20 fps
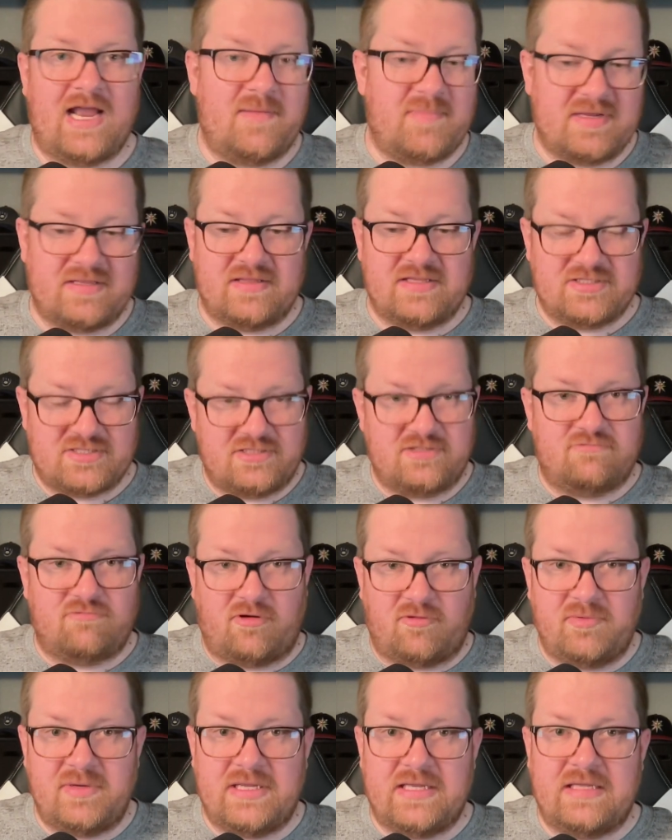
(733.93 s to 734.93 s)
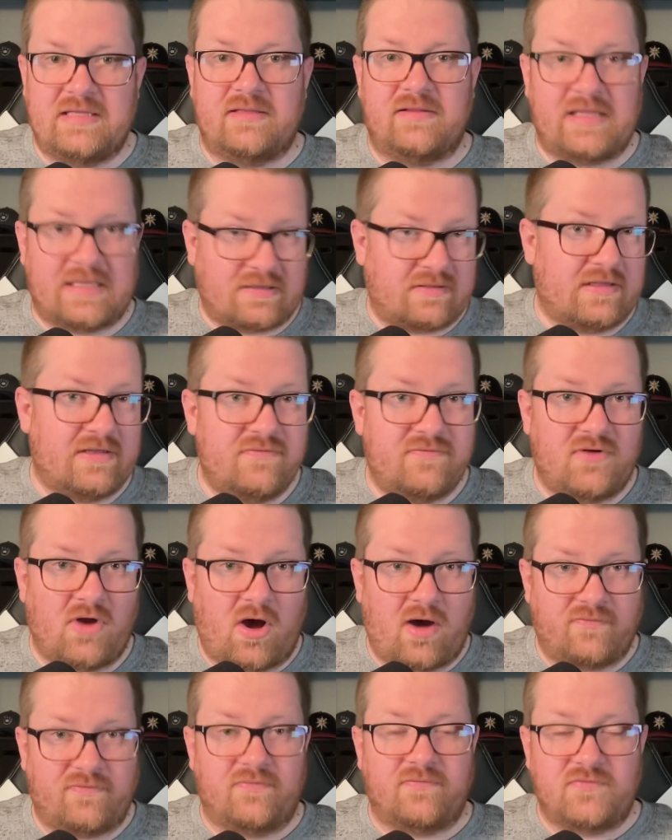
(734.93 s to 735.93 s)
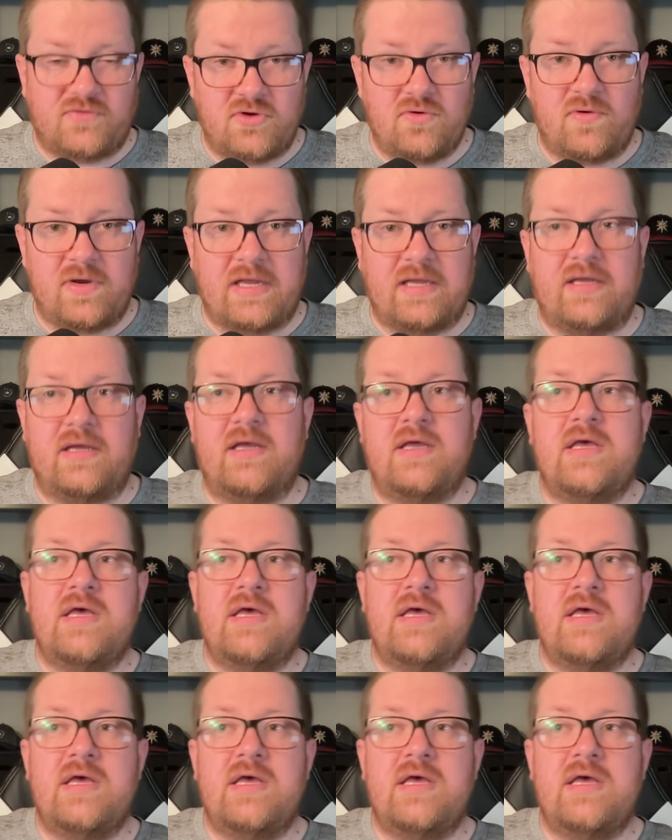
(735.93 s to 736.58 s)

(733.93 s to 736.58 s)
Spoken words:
I mean, this is what we like lived off of doing.